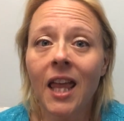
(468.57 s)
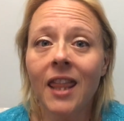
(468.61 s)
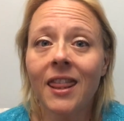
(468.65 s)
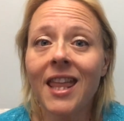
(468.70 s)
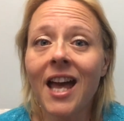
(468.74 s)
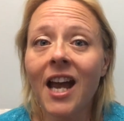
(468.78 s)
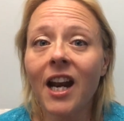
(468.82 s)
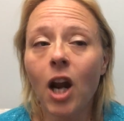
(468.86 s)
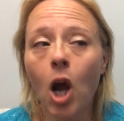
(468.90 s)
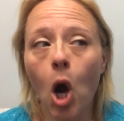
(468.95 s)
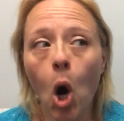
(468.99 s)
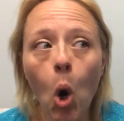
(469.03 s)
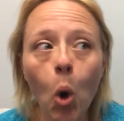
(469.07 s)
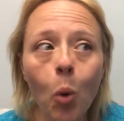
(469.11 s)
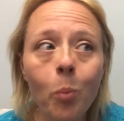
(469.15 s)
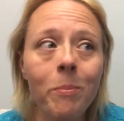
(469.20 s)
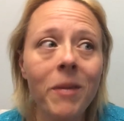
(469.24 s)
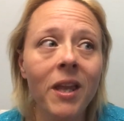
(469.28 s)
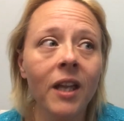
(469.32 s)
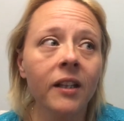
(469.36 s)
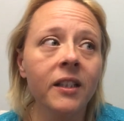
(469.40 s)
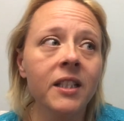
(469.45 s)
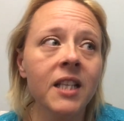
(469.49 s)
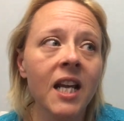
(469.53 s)
That
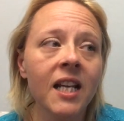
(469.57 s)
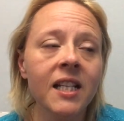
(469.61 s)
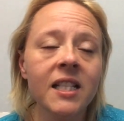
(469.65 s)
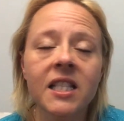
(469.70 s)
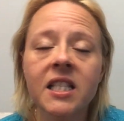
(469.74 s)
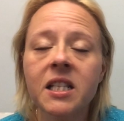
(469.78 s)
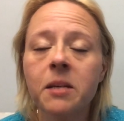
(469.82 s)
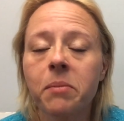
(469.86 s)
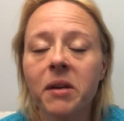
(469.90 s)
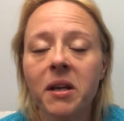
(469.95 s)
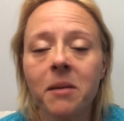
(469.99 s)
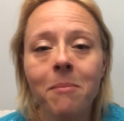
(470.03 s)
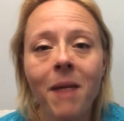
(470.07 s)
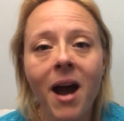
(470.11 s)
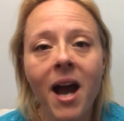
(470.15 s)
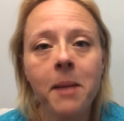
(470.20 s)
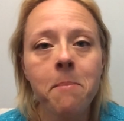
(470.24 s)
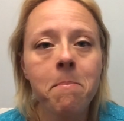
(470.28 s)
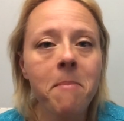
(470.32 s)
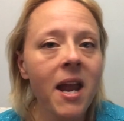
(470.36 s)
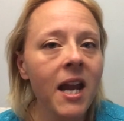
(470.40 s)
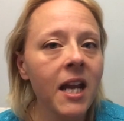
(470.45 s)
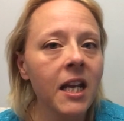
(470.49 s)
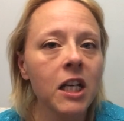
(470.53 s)
oatmeal tends to be my
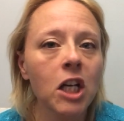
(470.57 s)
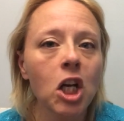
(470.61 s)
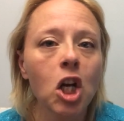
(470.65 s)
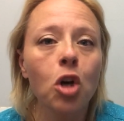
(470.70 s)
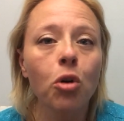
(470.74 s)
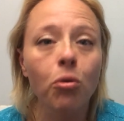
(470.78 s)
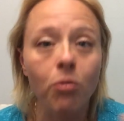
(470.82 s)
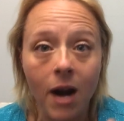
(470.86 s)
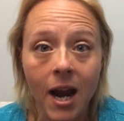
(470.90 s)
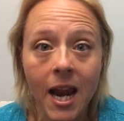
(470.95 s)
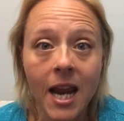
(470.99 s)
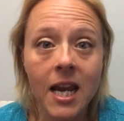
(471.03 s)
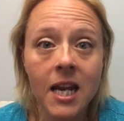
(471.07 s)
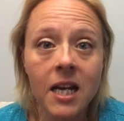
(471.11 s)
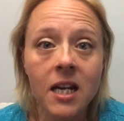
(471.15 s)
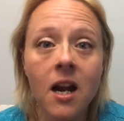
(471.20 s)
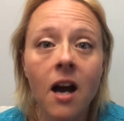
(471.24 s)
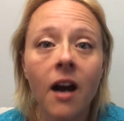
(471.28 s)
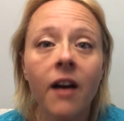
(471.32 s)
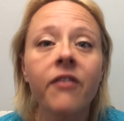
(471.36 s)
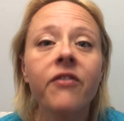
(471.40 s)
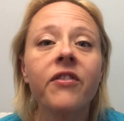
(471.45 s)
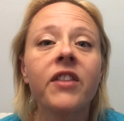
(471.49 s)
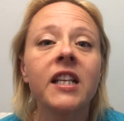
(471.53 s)
main grain
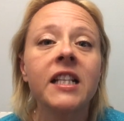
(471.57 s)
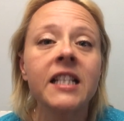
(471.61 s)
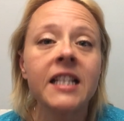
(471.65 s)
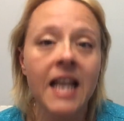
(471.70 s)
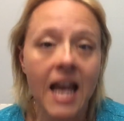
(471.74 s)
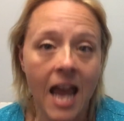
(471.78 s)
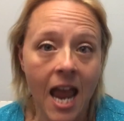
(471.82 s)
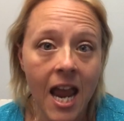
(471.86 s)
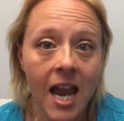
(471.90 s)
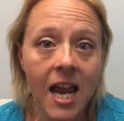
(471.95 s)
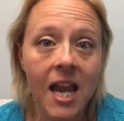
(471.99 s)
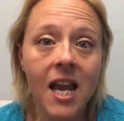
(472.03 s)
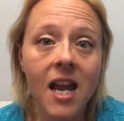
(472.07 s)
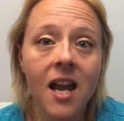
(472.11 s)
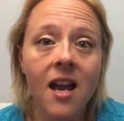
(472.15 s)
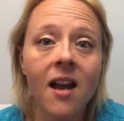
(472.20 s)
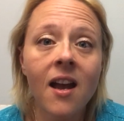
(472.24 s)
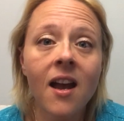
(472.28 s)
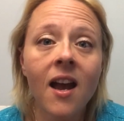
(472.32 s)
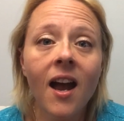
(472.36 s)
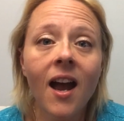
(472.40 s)
of the day.